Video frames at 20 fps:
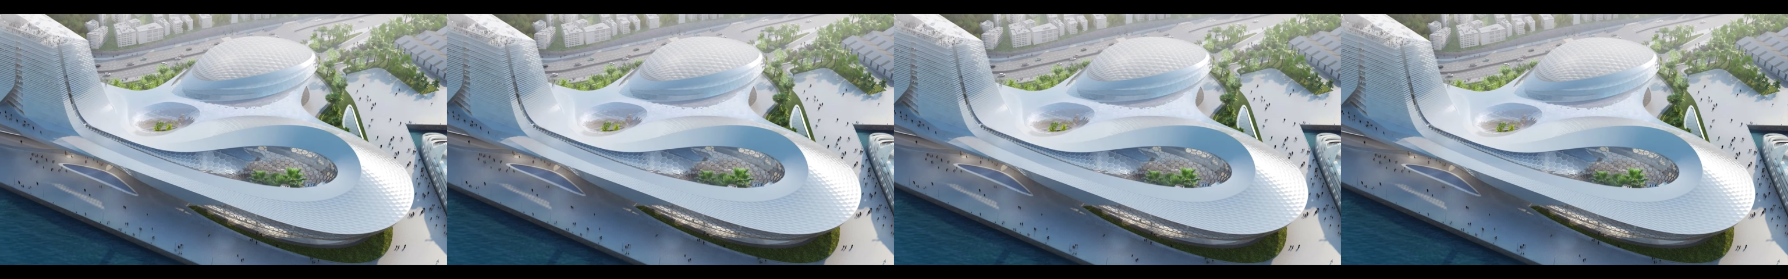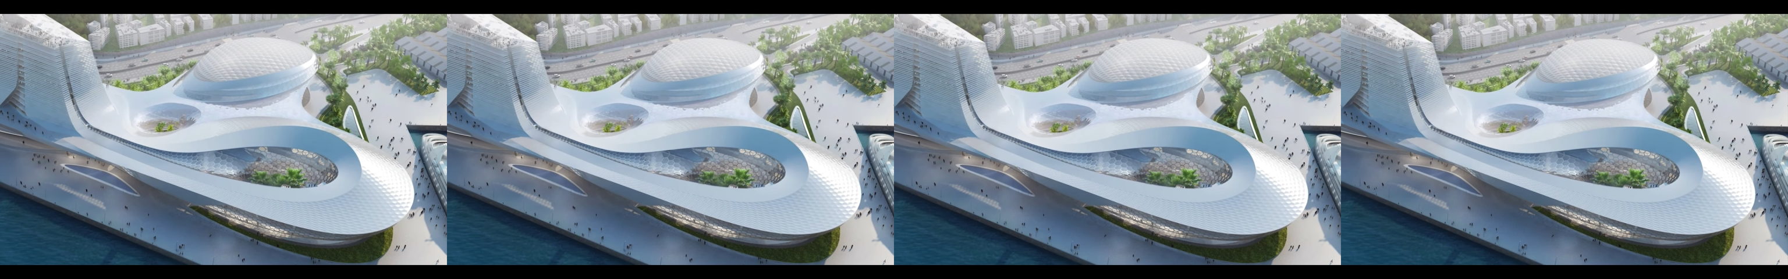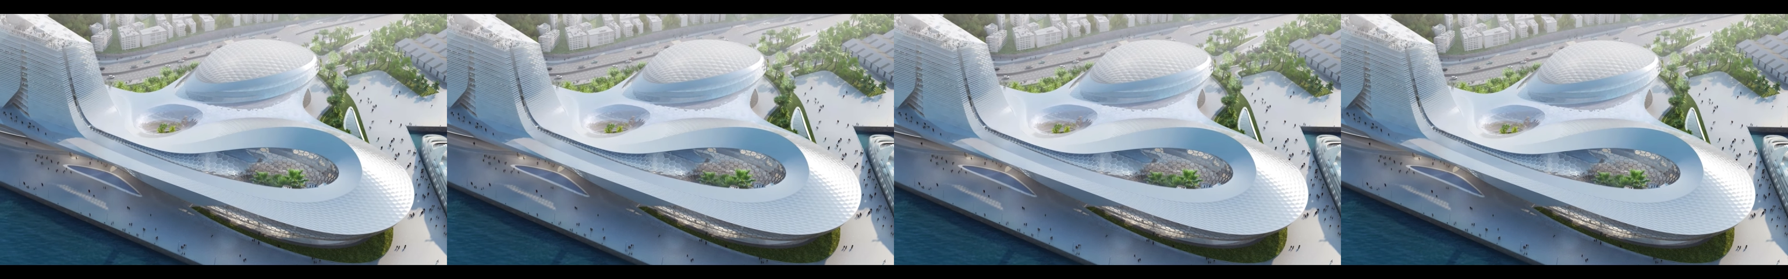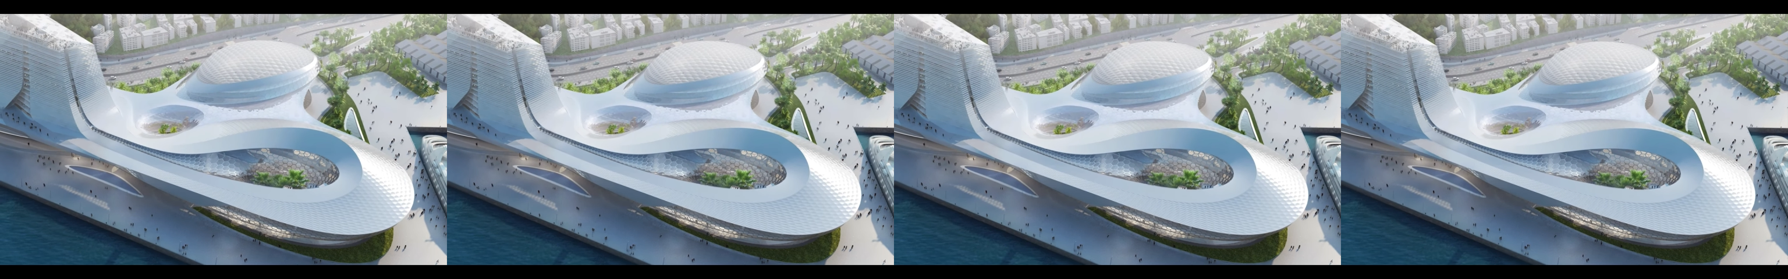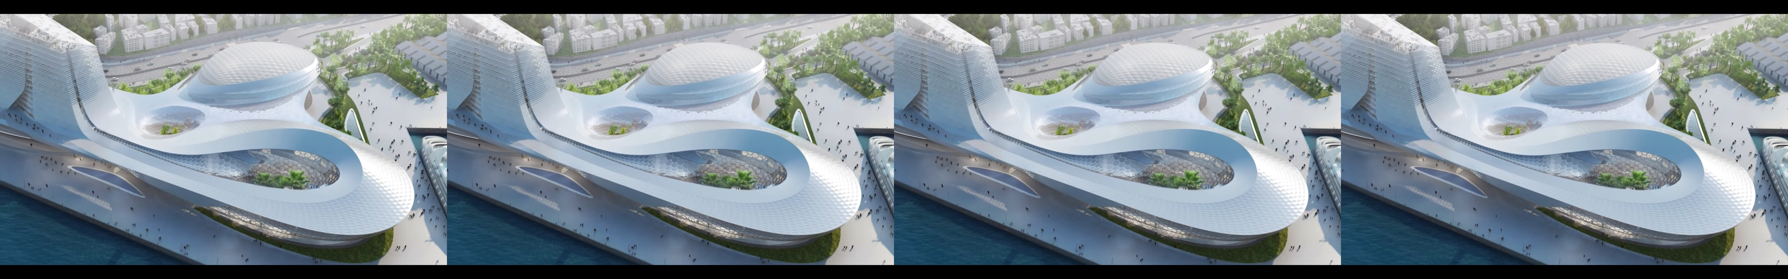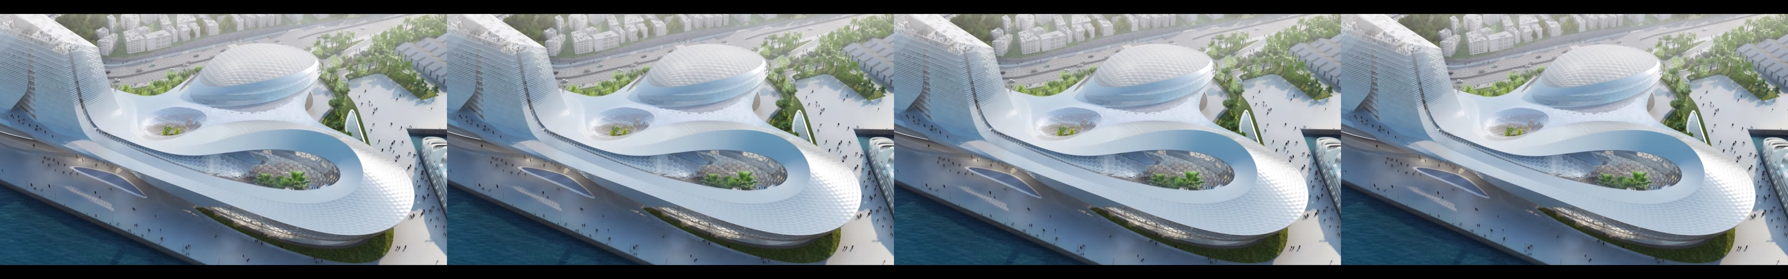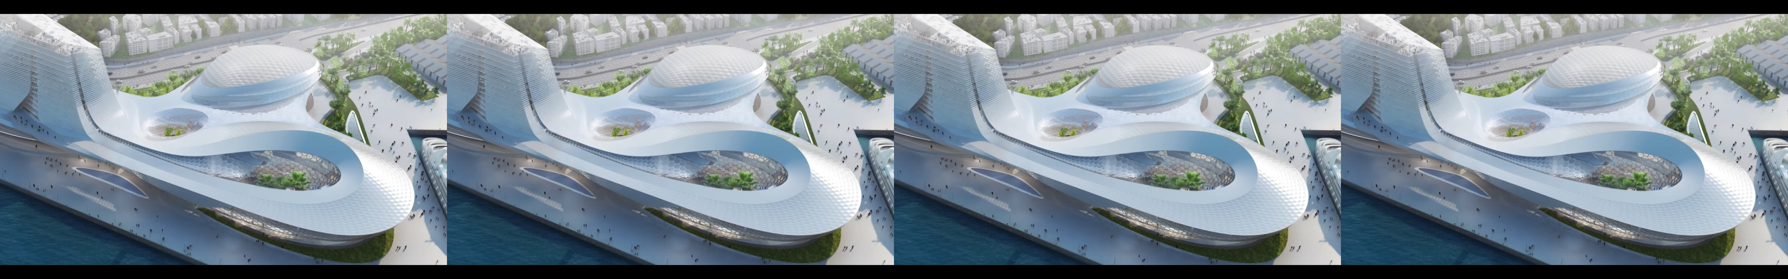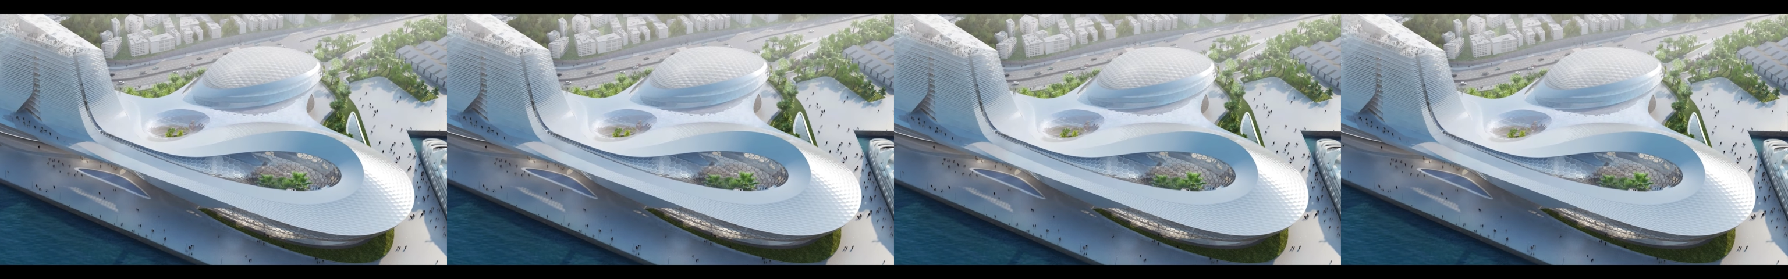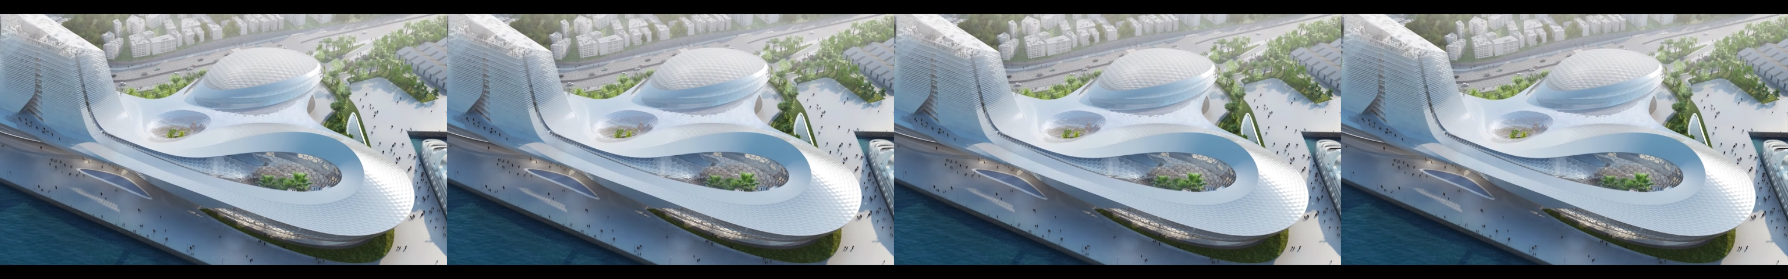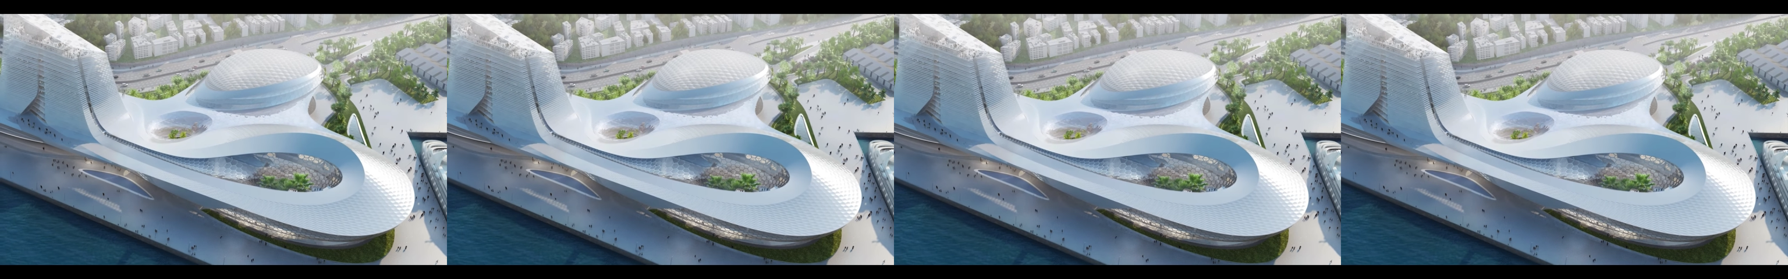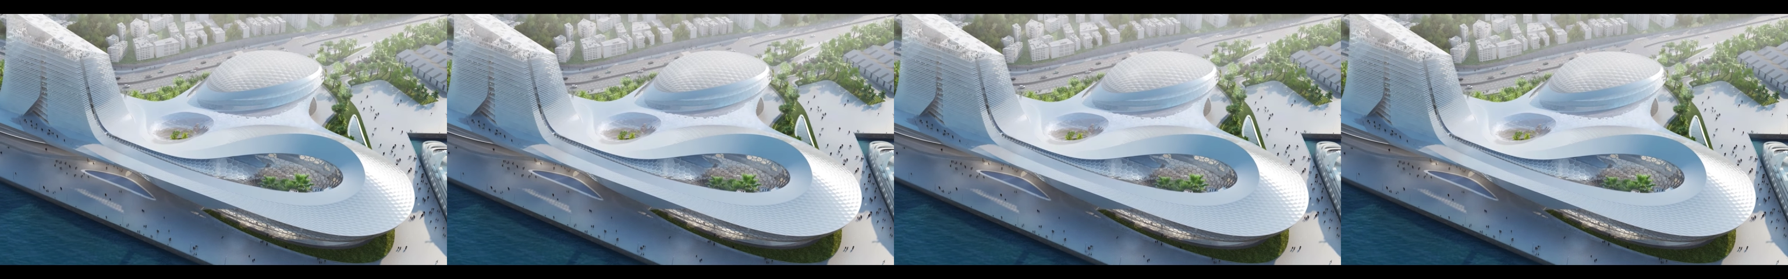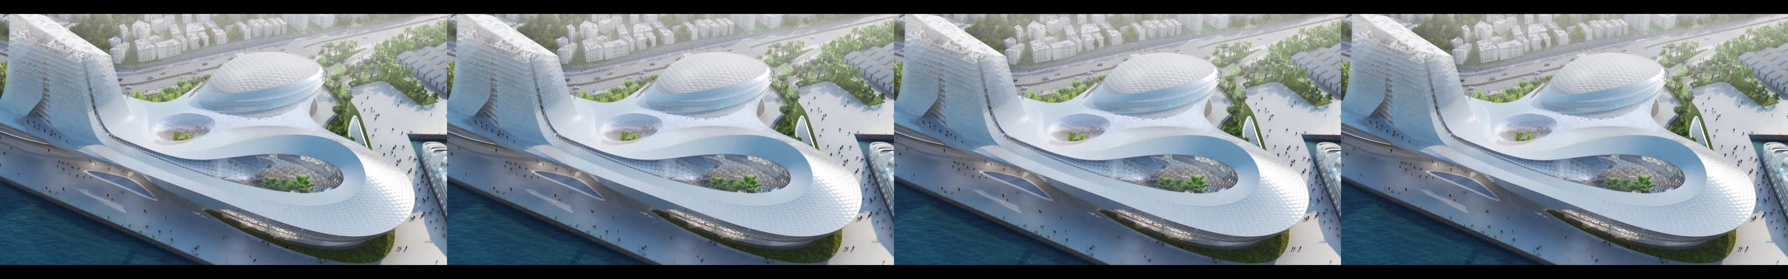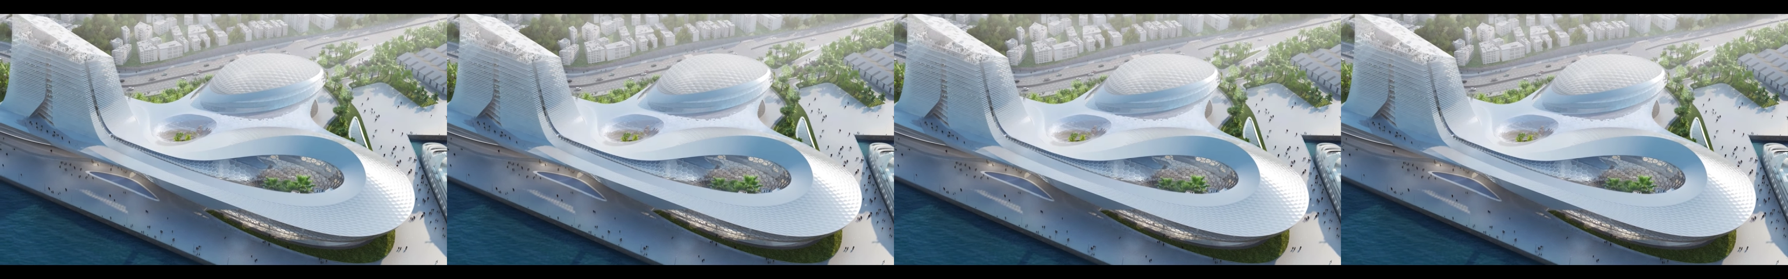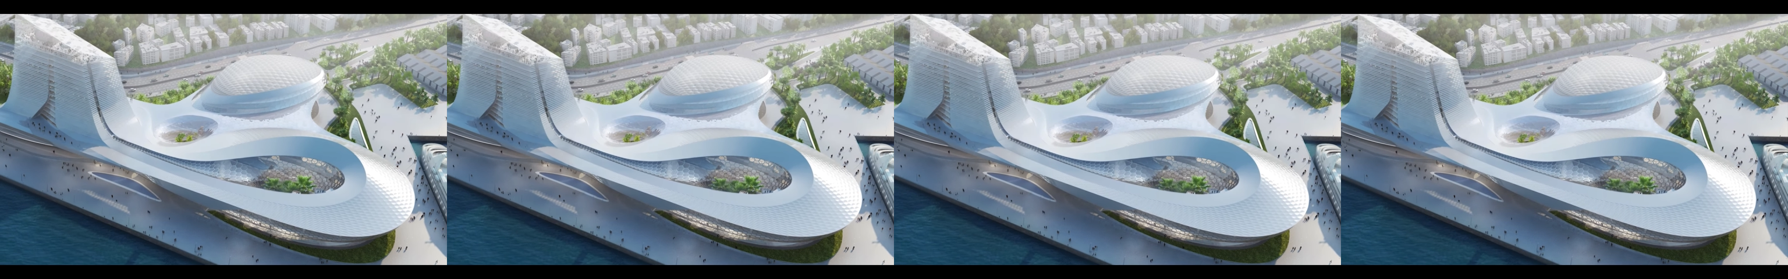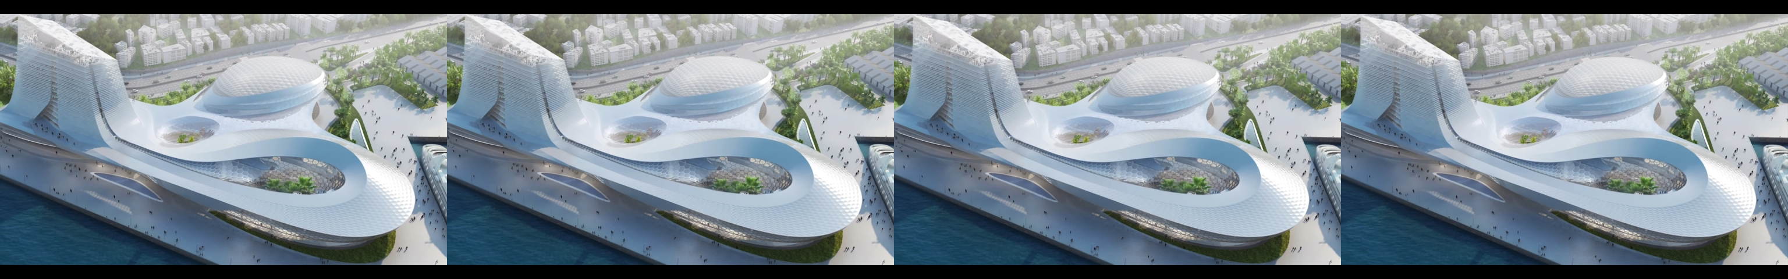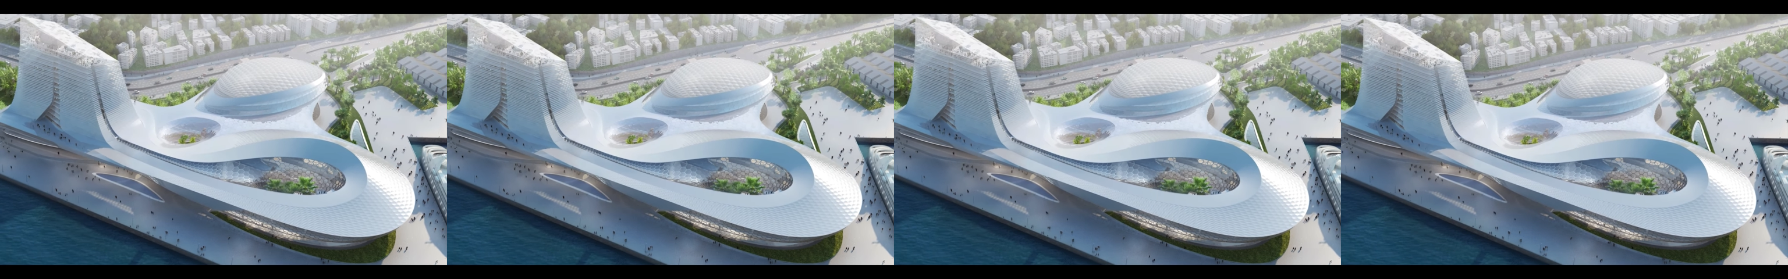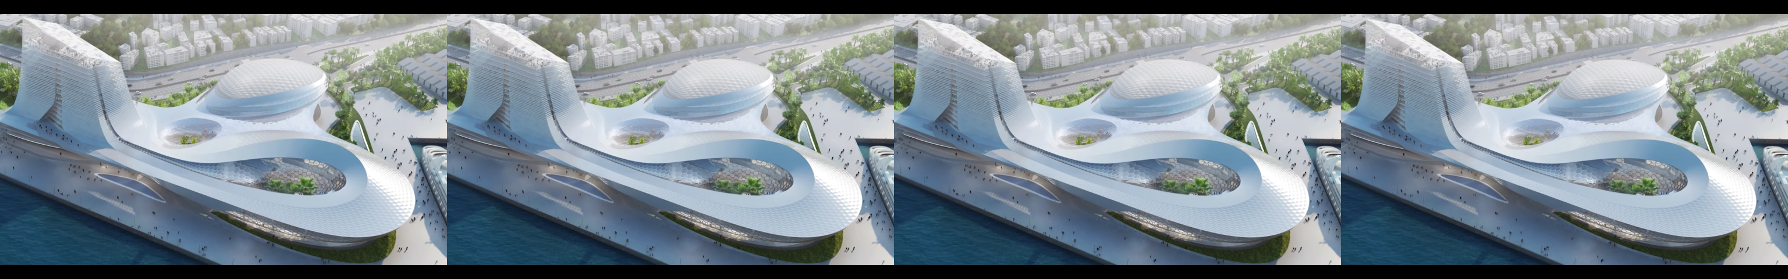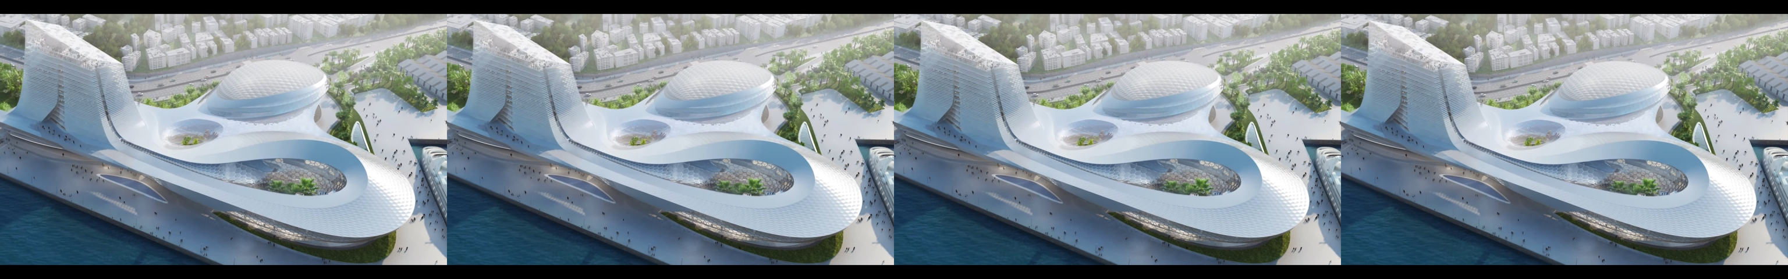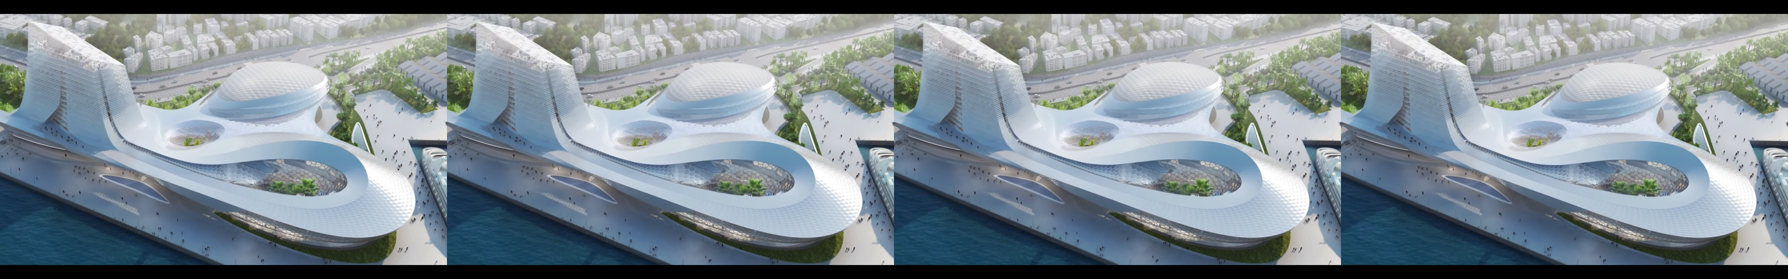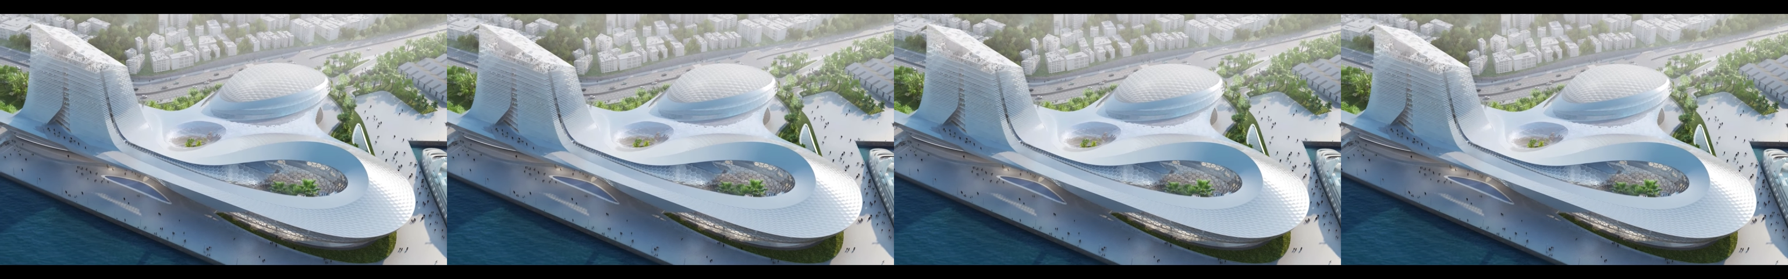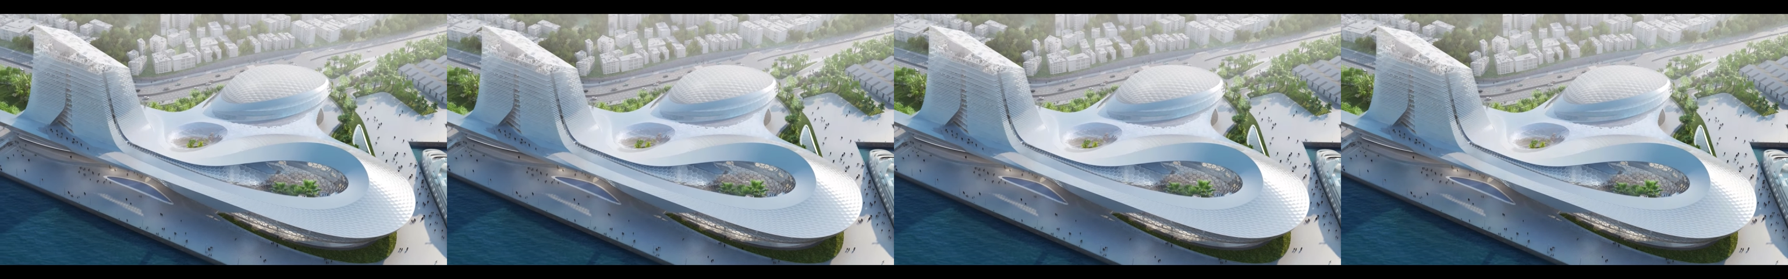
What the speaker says: [unreadable: no face in view]